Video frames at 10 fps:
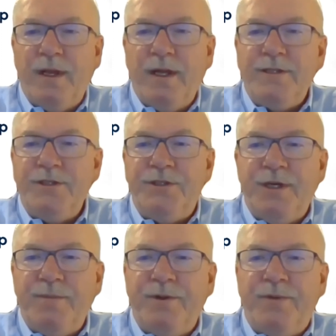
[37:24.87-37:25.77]

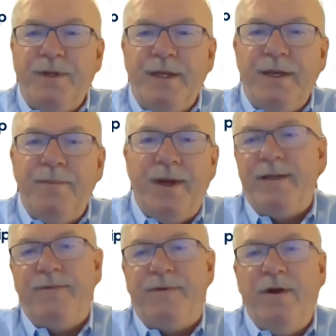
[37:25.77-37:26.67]
relationship between the
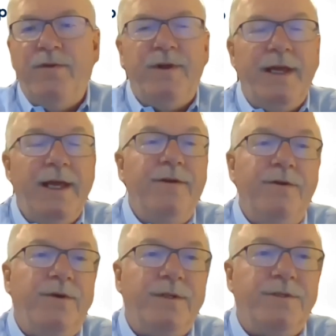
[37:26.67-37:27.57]
impact of COVID and
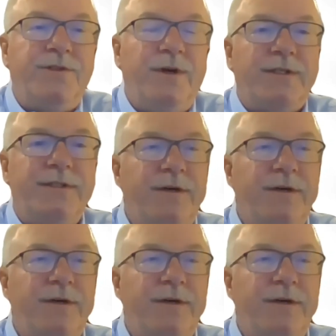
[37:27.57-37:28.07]
new construction?